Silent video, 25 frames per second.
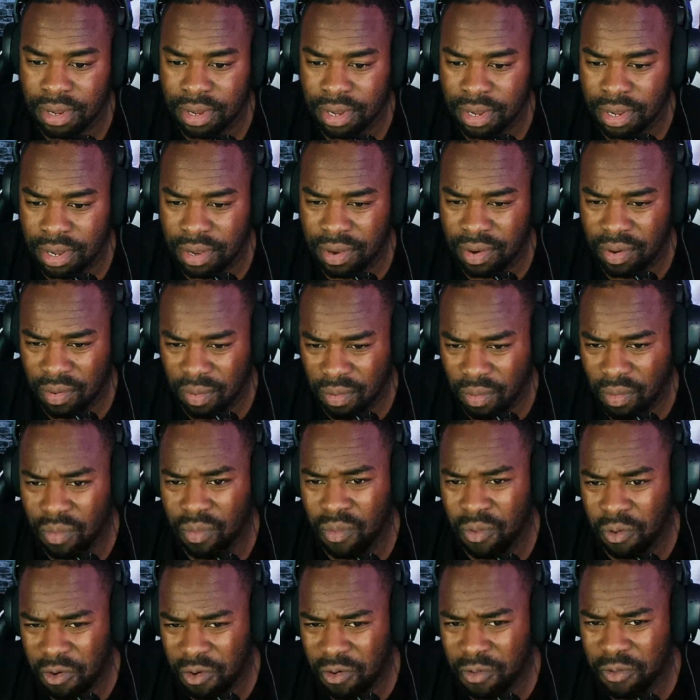Earth?
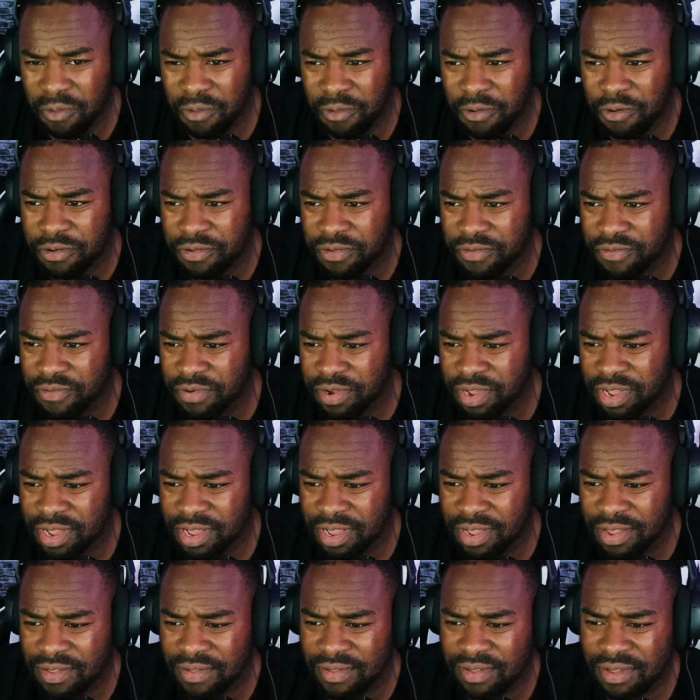World War III,
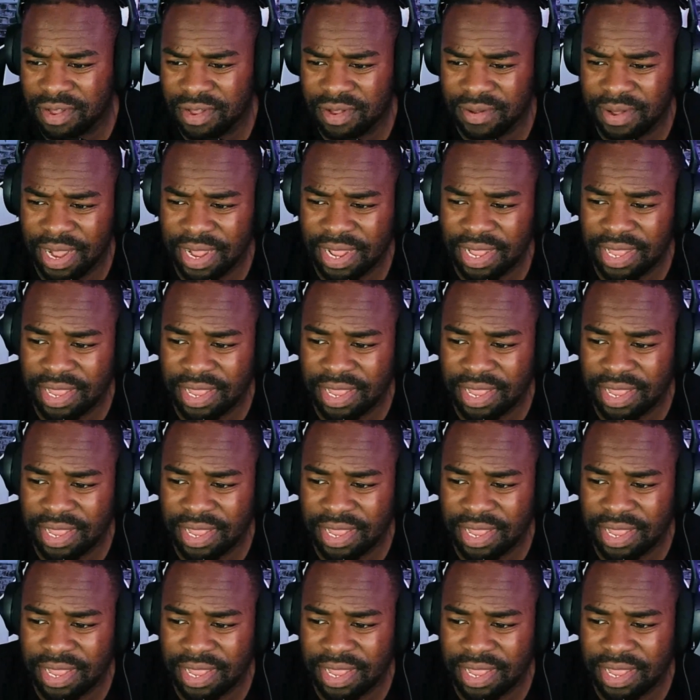because I